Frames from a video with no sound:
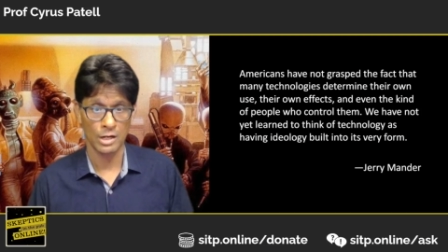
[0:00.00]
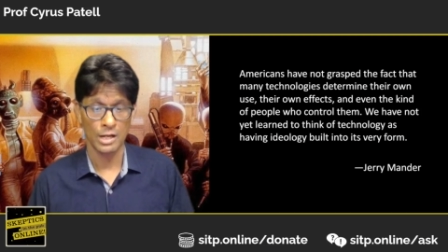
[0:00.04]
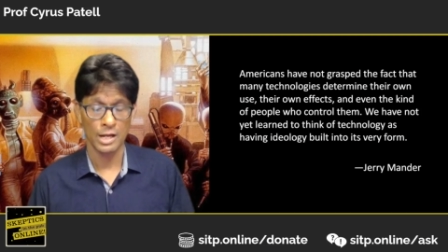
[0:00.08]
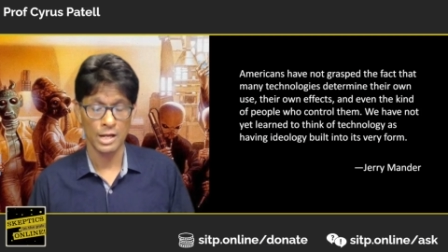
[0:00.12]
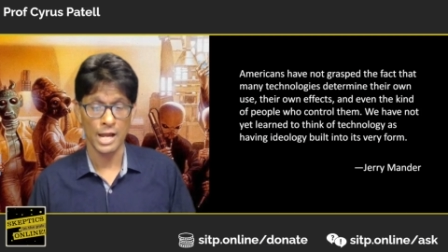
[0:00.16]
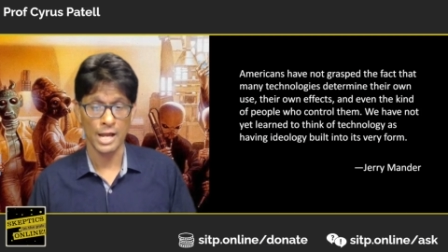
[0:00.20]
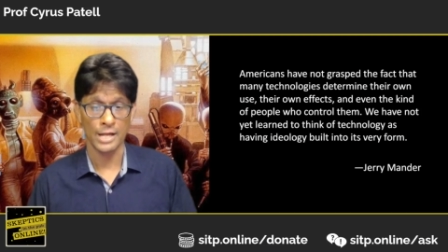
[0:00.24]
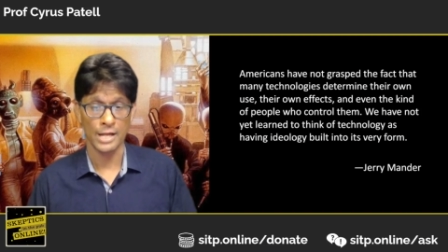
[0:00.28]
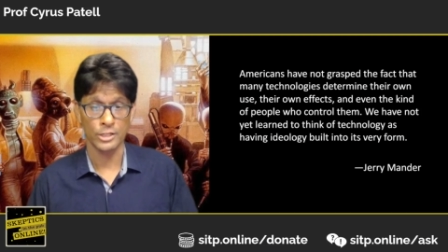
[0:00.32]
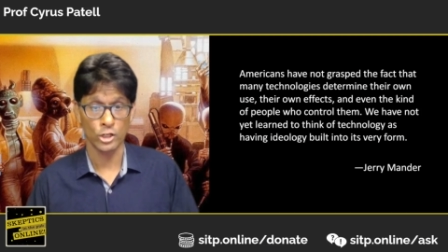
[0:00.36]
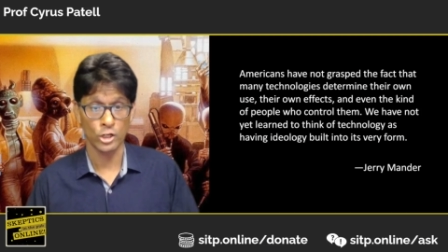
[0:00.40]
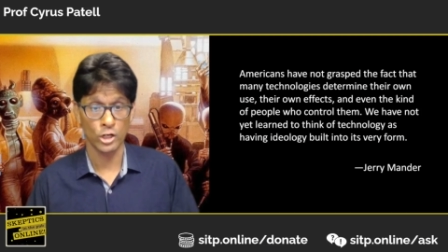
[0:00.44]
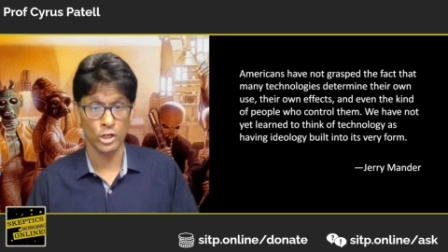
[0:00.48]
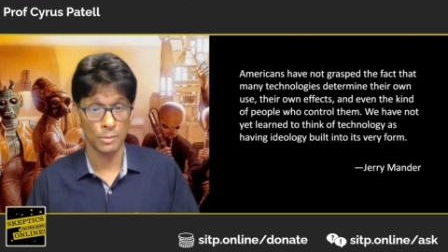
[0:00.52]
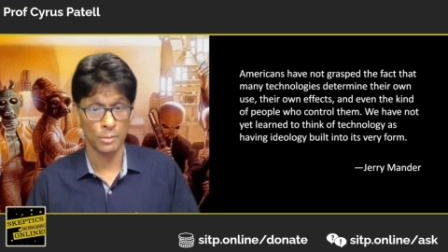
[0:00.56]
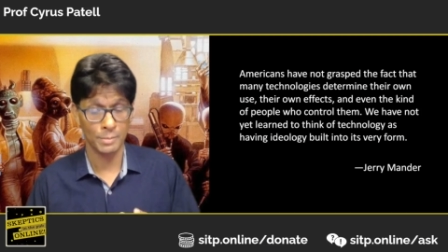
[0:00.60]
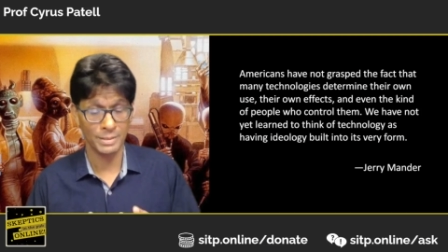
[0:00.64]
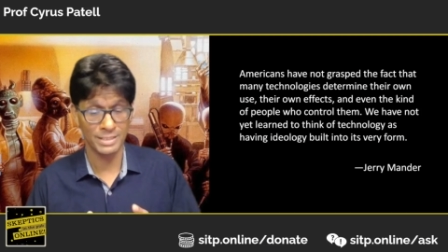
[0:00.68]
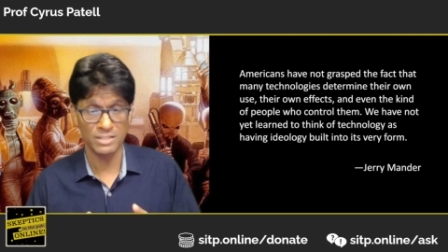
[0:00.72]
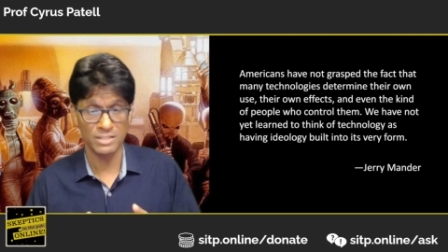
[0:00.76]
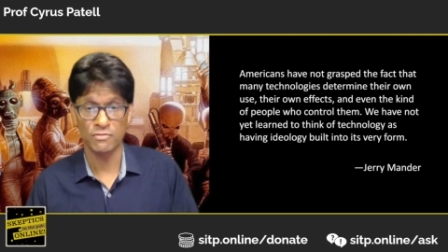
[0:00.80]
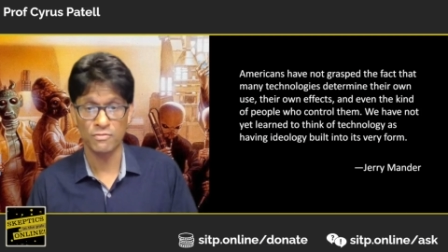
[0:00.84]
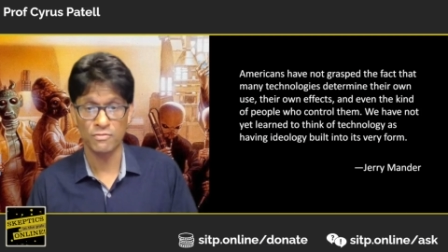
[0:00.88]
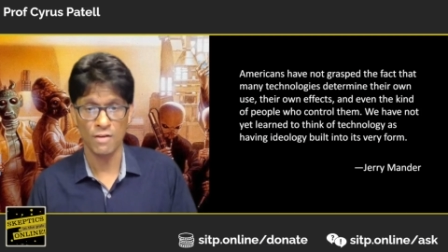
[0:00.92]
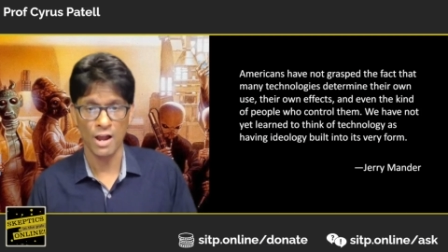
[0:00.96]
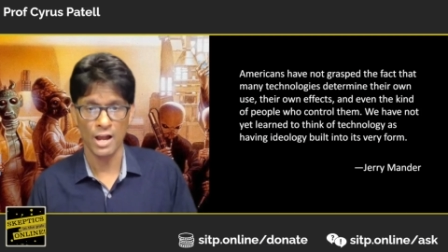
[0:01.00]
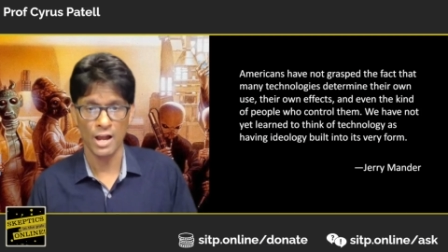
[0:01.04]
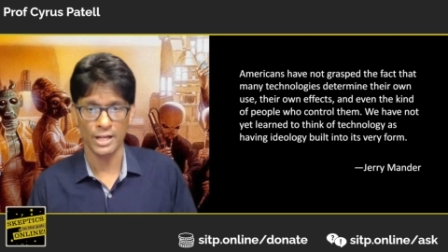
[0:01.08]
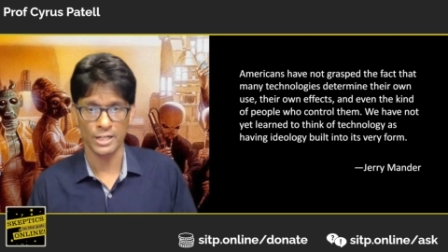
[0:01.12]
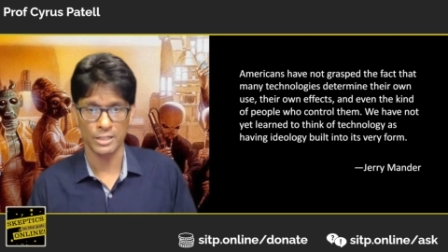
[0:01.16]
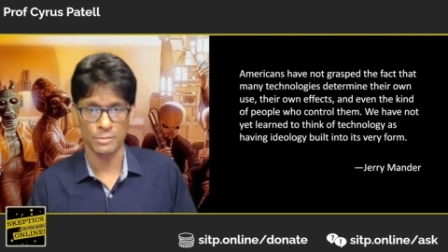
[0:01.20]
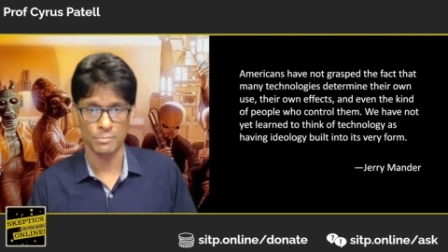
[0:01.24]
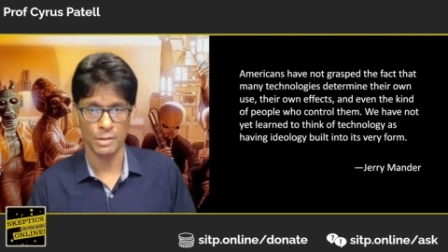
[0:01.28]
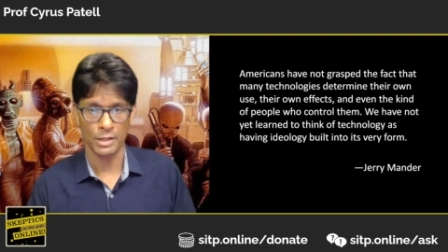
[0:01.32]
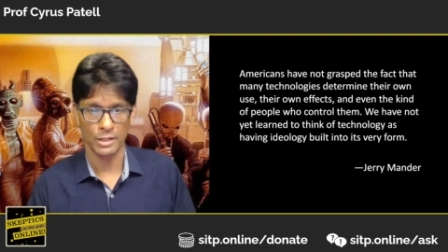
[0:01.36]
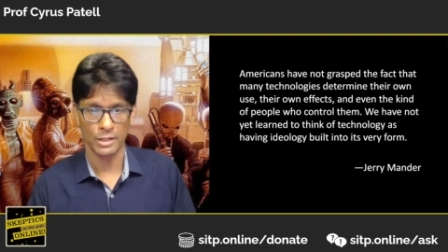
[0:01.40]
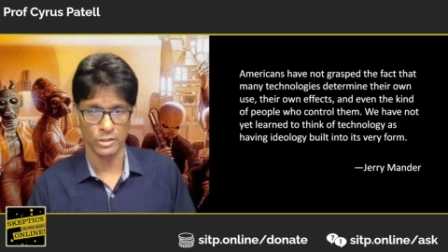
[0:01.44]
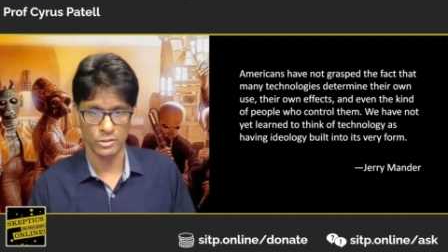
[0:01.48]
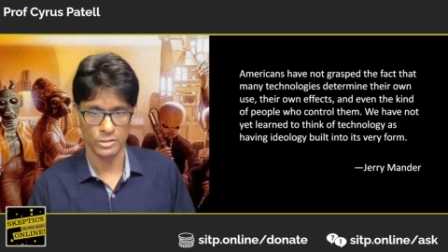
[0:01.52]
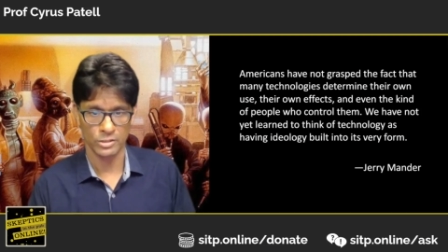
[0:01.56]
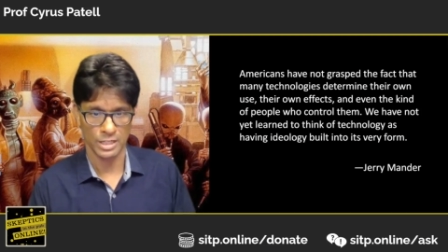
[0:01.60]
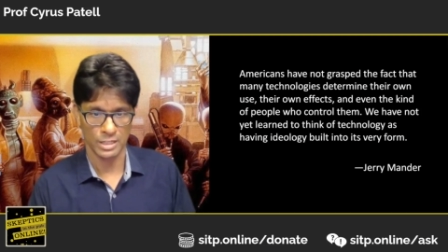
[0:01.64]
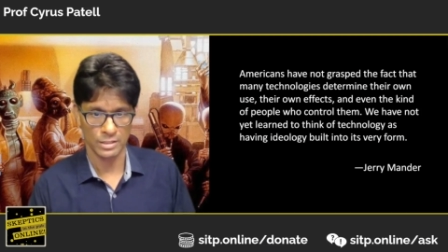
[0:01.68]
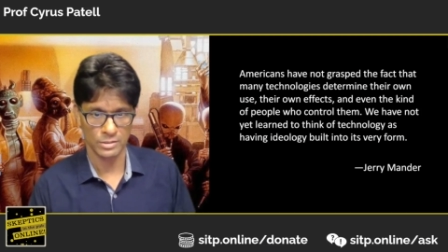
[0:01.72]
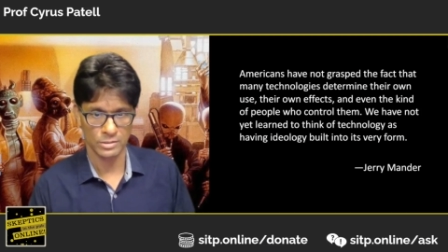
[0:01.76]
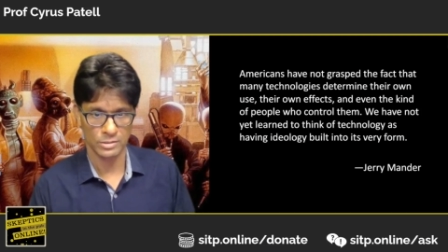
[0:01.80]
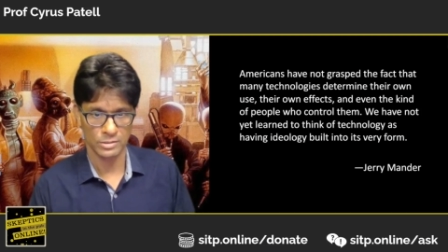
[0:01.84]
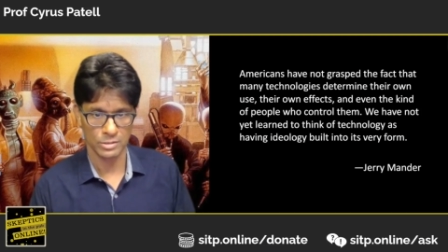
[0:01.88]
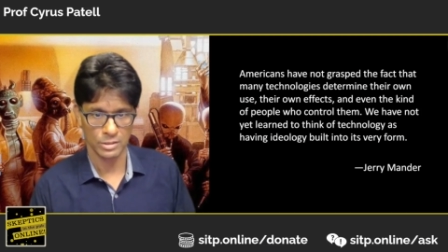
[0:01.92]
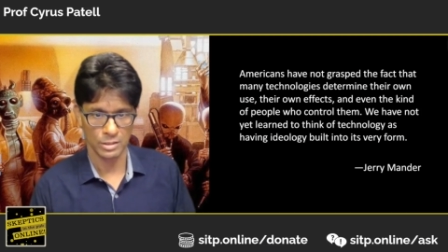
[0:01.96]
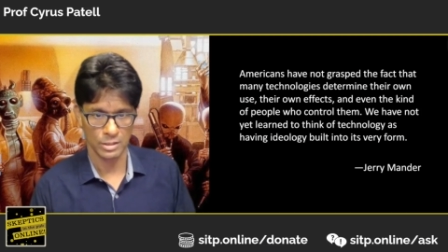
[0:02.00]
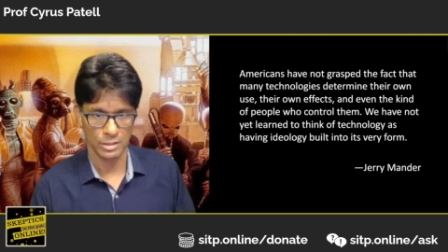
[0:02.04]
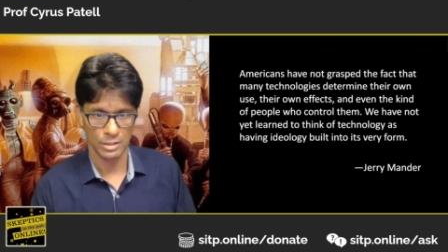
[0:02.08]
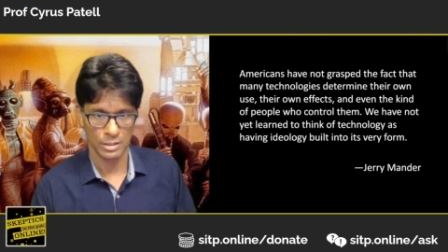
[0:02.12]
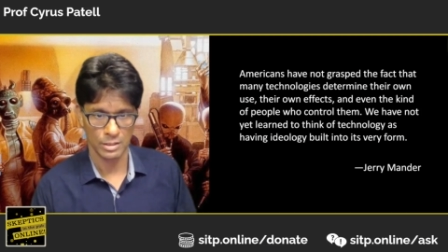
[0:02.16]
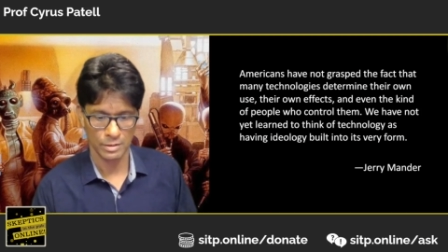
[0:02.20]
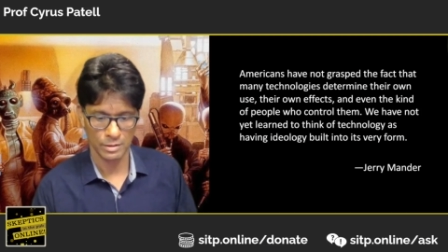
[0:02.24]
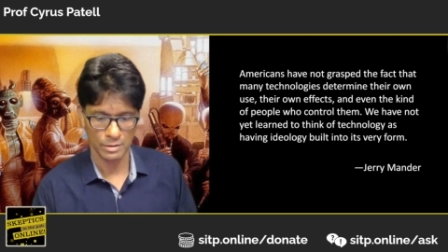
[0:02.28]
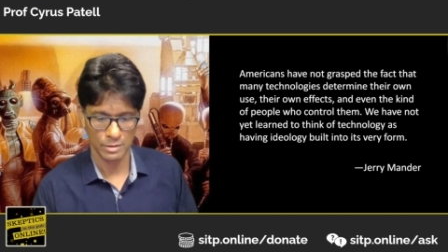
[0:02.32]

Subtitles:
and you're going to be defined by your Death Star.